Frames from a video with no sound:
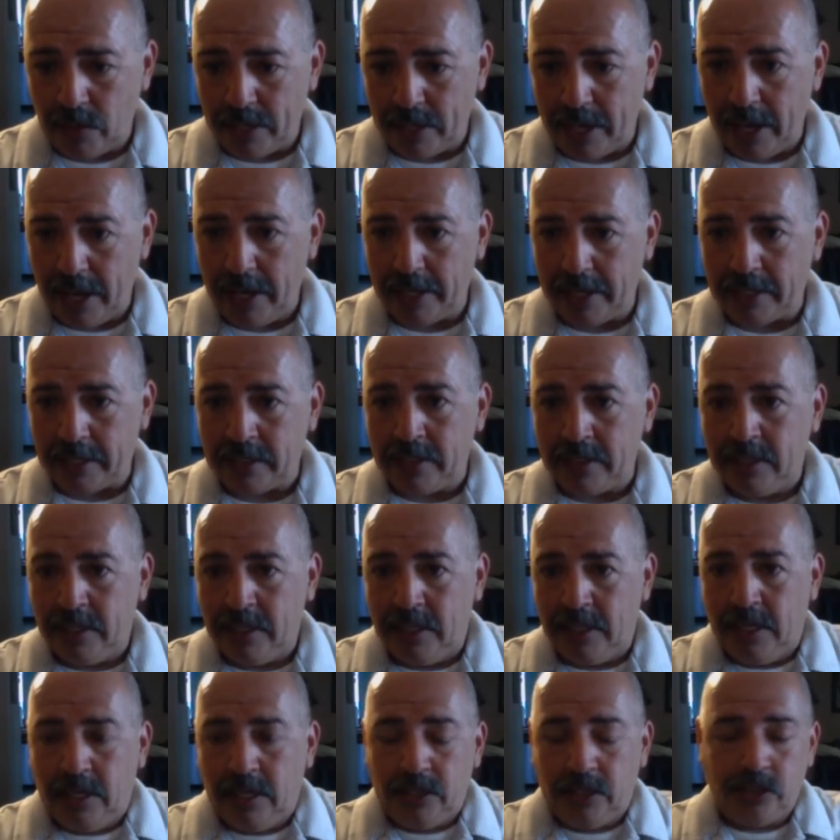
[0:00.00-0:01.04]
Okay,
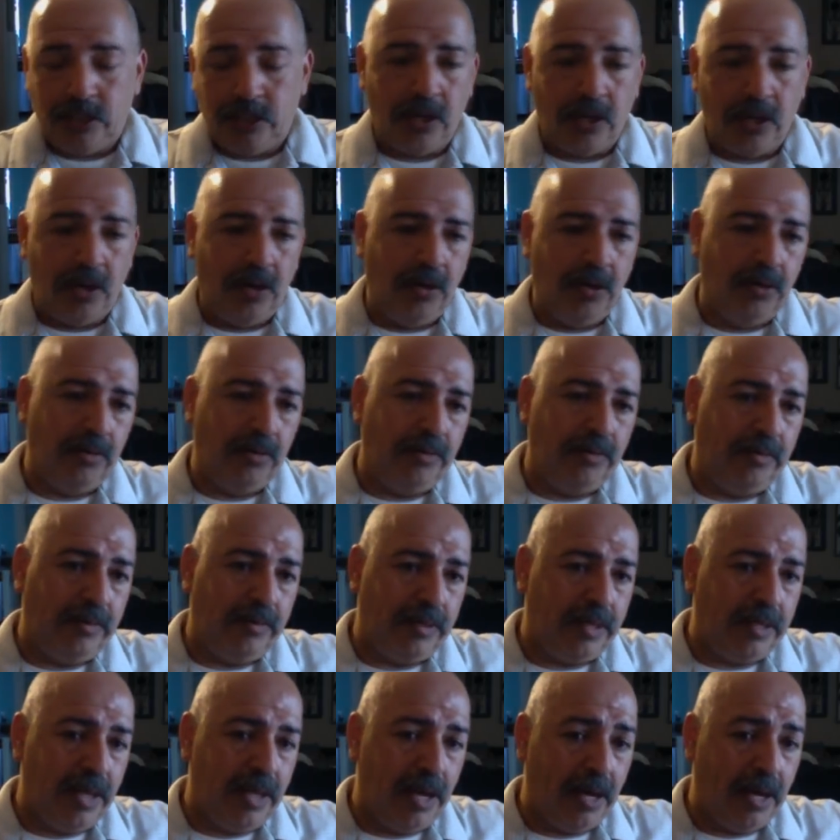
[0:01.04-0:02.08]
so
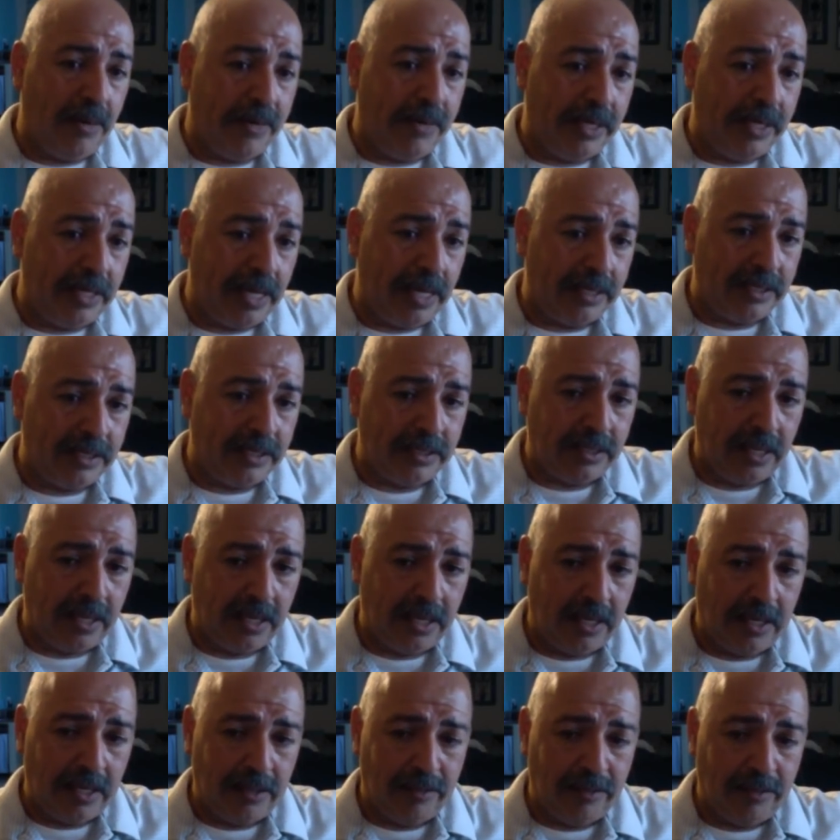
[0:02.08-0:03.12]
yeah, I mean that's